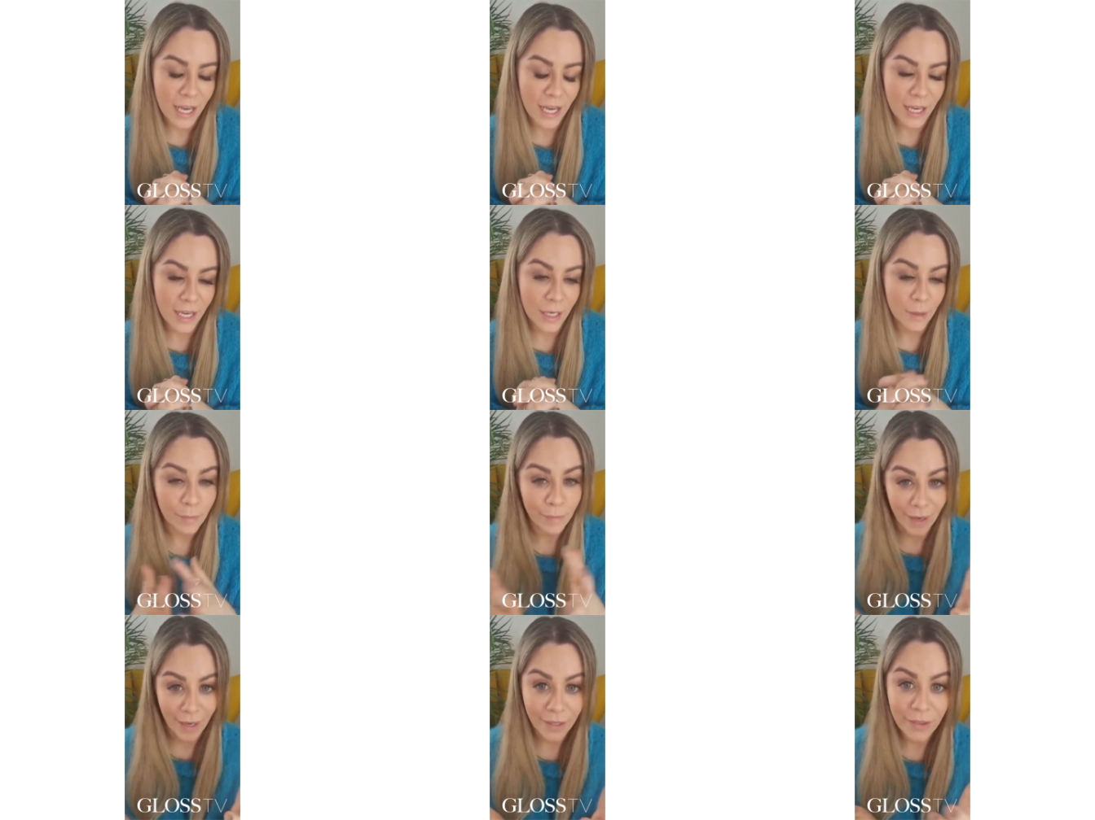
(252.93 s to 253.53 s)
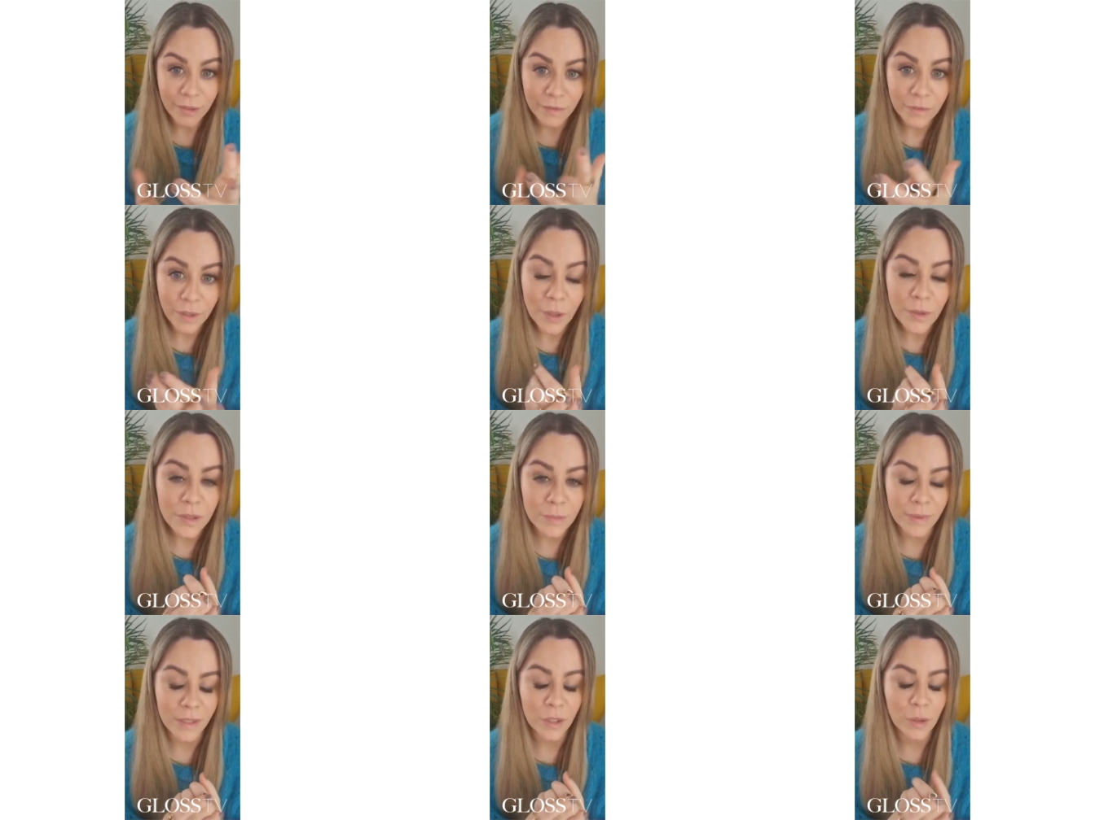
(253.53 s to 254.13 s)
a bath of
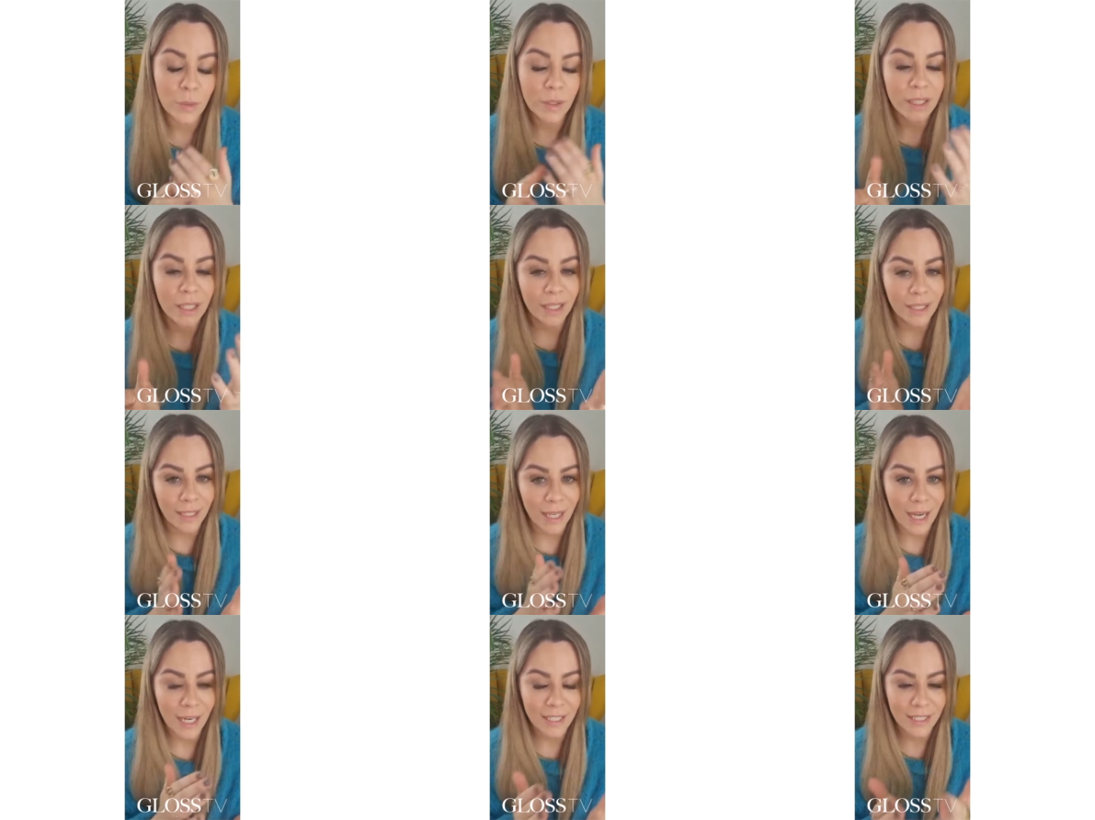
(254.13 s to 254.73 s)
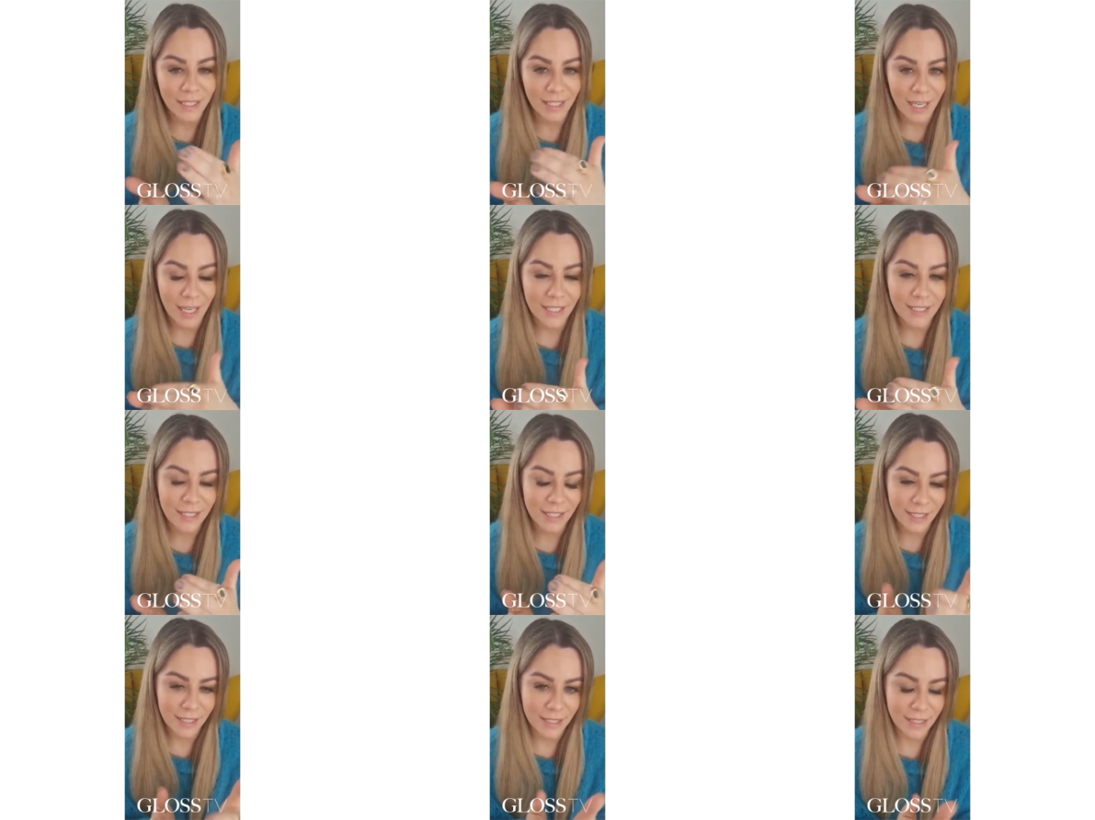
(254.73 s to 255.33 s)
goat milk, which had lactic
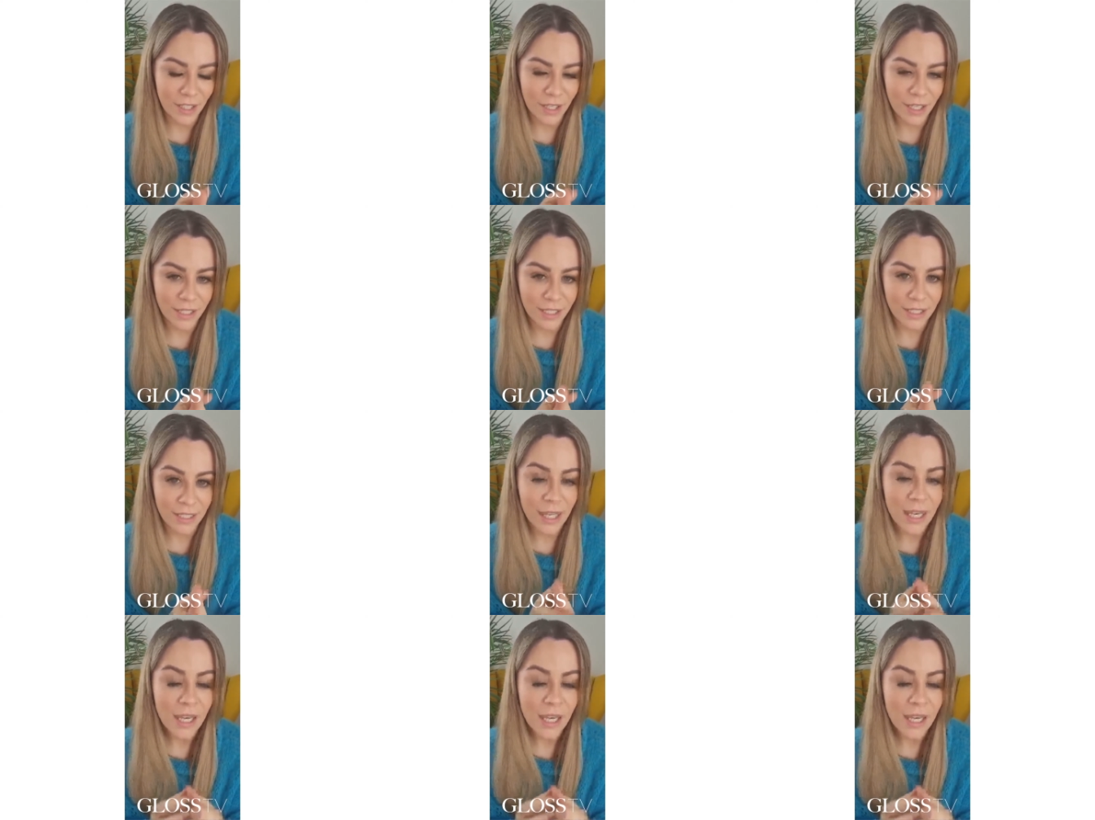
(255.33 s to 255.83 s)
acid inside it.